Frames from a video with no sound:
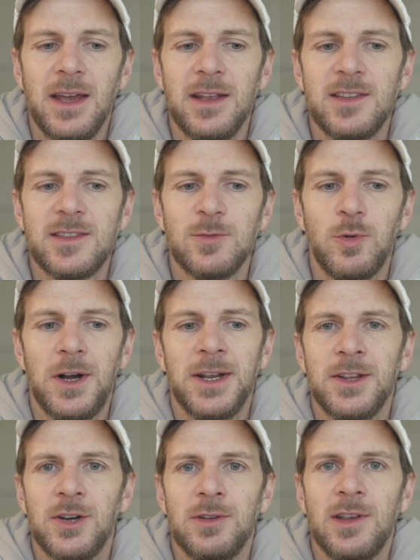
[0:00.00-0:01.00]
it's the one
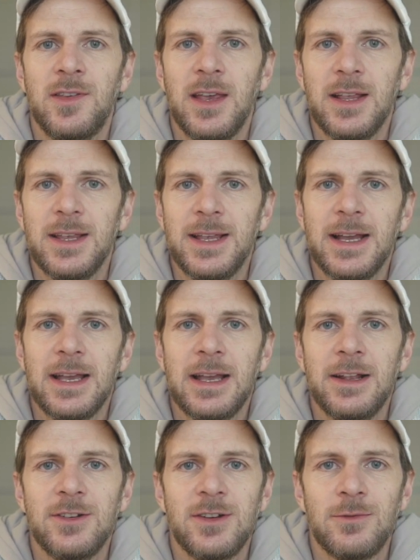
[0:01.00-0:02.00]
and only thing that I
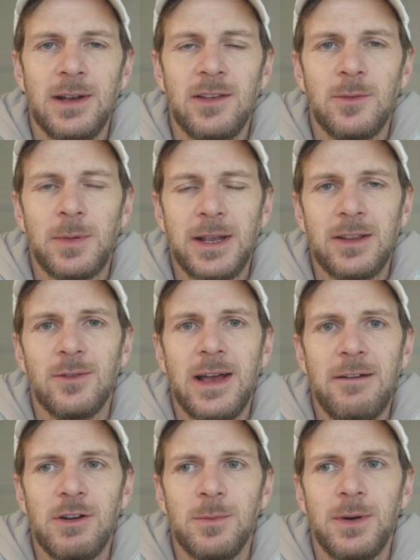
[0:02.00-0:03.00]
can really spread to
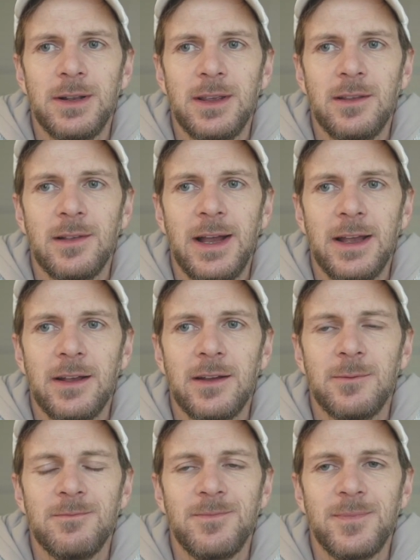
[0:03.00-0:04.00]
everybody. Is
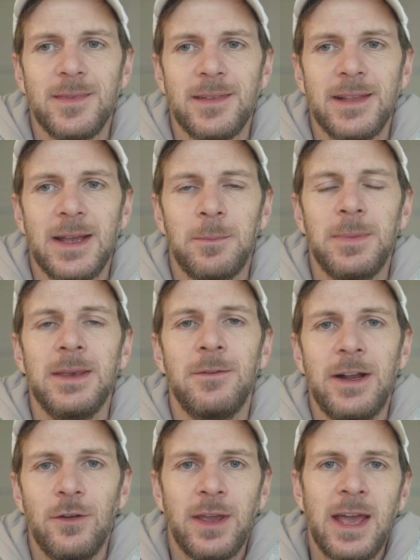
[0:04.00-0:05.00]
like be
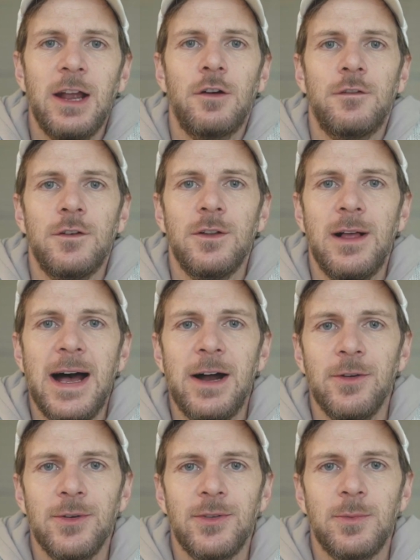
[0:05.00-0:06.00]
very careful
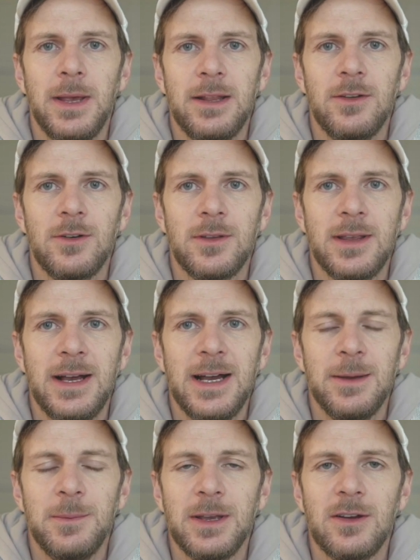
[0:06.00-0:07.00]
how you spend your
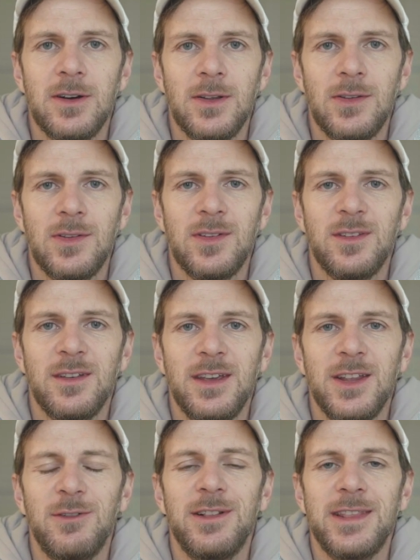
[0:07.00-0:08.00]
time, because
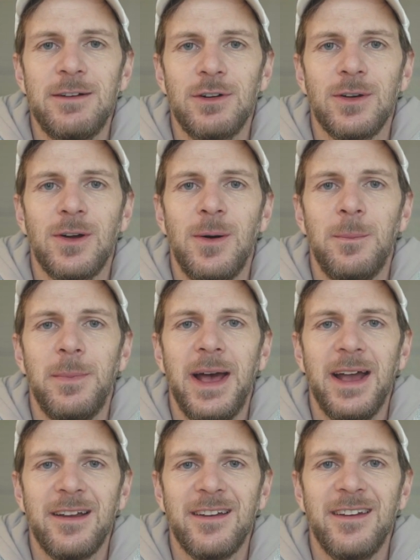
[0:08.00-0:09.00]
it will never come
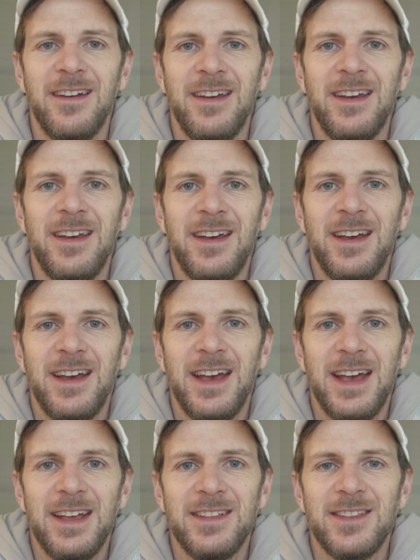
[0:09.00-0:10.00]
back.
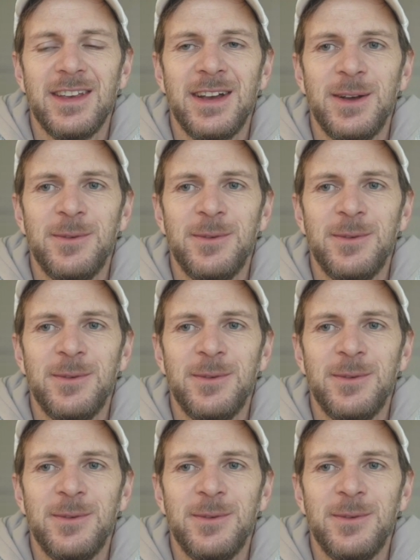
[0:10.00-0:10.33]
And